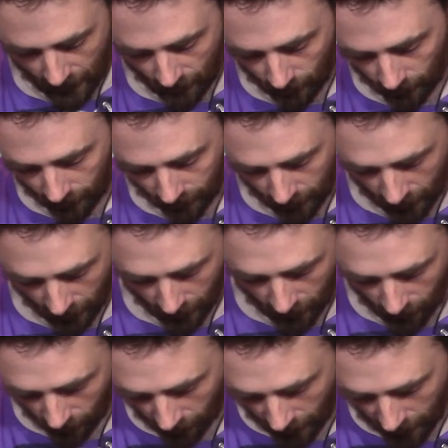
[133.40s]
out with
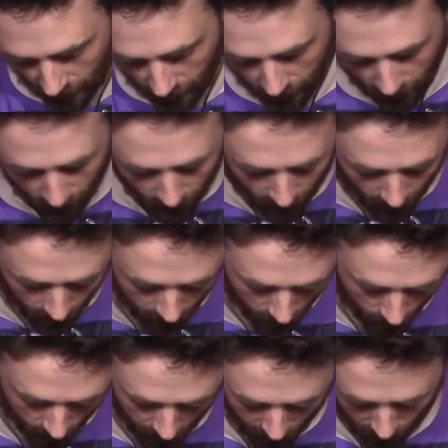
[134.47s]
Renet here for a little
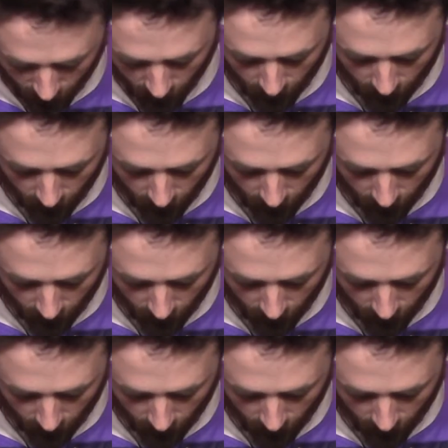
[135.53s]
bit.